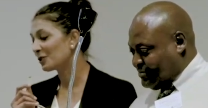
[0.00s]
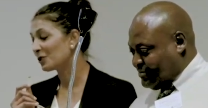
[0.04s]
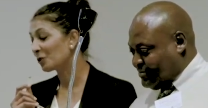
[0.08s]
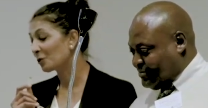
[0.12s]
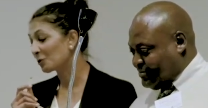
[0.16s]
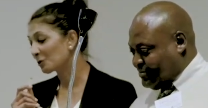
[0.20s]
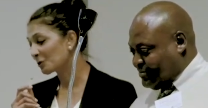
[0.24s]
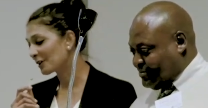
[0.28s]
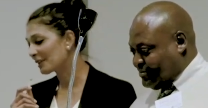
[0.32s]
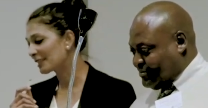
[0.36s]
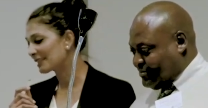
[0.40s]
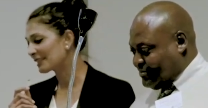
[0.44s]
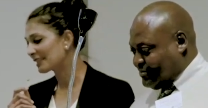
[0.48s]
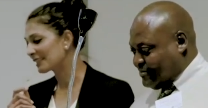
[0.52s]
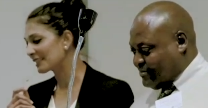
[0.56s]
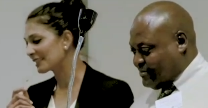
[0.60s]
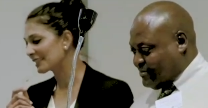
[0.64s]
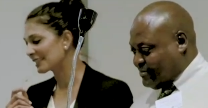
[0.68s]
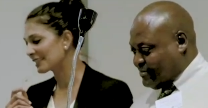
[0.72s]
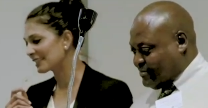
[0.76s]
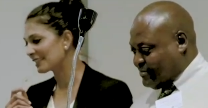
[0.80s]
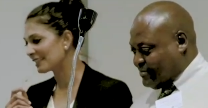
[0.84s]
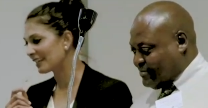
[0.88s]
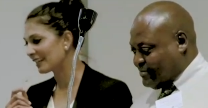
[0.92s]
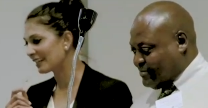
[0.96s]
Speaker 1: your presence
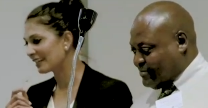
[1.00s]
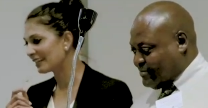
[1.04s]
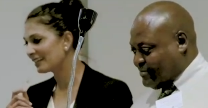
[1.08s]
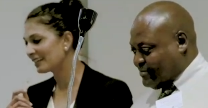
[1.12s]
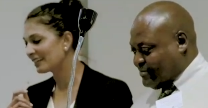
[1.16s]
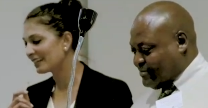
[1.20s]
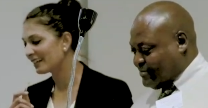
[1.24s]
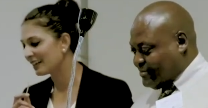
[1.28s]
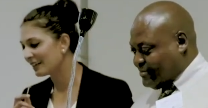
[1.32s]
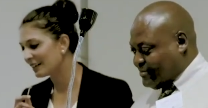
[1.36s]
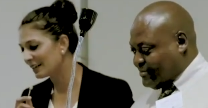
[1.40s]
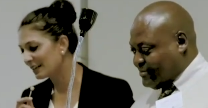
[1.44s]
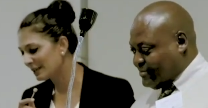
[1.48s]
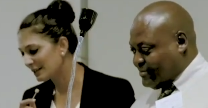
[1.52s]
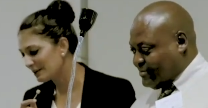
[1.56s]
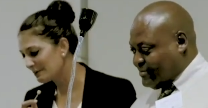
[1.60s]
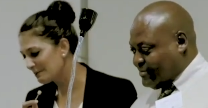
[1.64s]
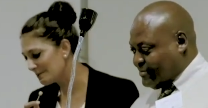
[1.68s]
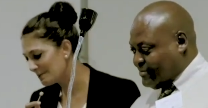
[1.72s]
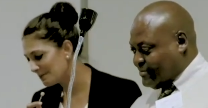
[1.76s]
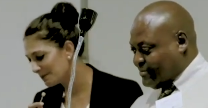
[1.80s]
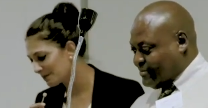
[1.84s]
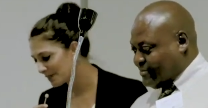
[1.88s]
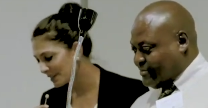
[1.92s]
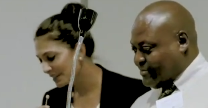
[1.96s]
today. Um,
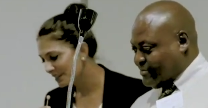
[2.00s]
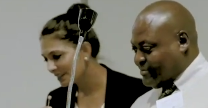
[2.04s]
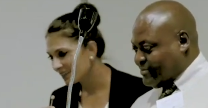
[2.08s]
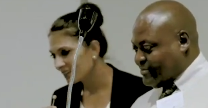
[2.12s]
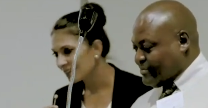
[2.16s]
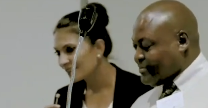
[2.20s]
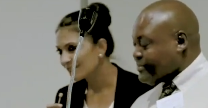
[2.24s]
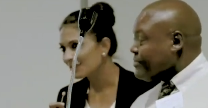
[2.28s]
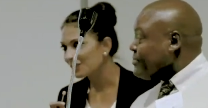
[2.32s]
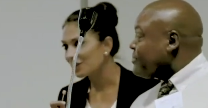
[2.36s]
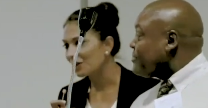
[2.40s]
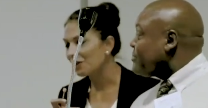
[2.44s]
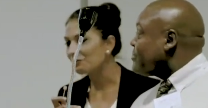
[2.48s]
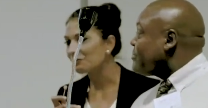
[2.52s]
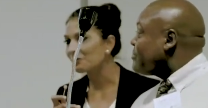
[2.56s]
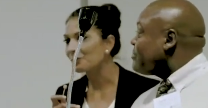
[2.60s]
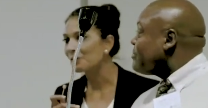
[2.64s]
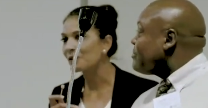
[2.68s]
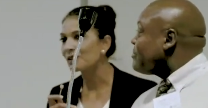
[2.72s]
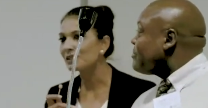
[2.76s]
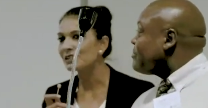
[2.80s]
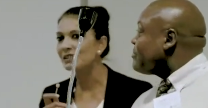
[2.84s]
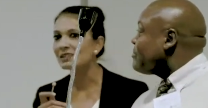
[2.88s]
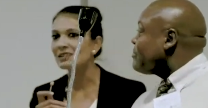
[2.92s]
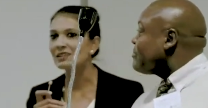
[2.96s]
so I'm
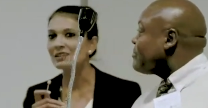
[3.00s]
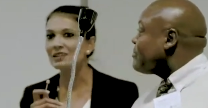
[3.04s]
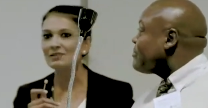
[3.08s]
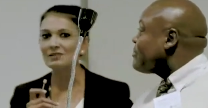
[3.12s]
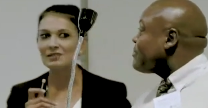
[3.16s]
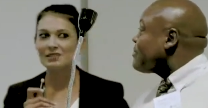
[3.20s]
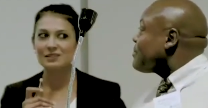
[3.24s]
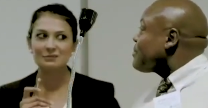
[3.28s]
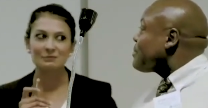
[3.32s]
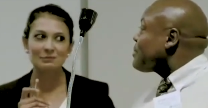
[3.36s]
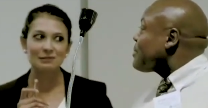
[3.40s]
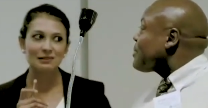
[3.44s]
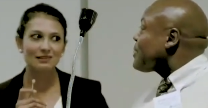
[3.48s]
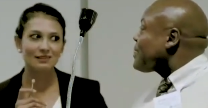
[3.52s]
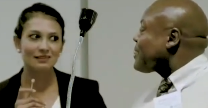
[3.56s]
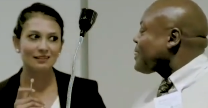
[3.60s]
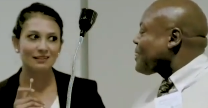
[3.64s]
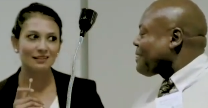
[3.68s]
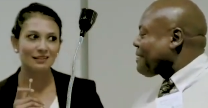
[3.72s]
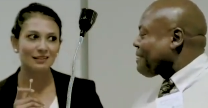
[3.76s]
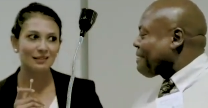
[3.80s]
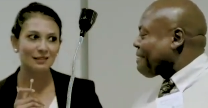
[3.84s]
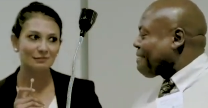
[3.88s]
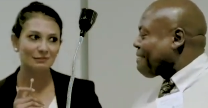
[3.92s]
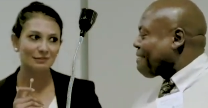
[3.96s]
quite a nervous speaker
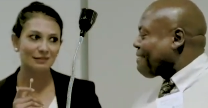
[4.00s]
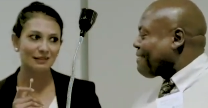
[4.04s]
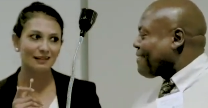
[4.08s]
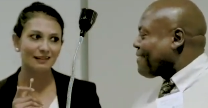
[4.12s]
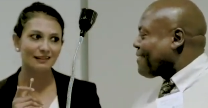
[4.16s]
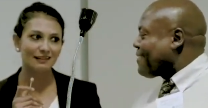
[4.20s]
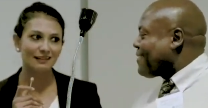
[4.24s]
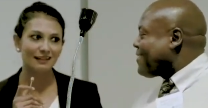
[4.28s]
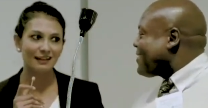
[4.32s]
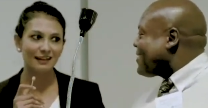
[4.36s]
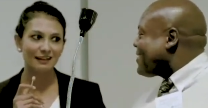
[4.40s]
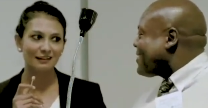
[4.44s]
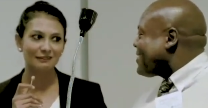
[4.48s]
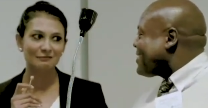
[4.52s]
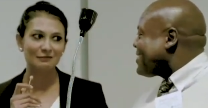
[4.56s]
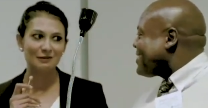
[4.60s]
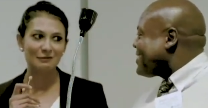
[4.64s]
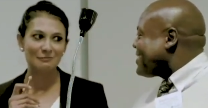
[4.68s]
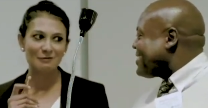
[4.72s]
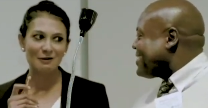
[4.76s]
and I'm glad I have my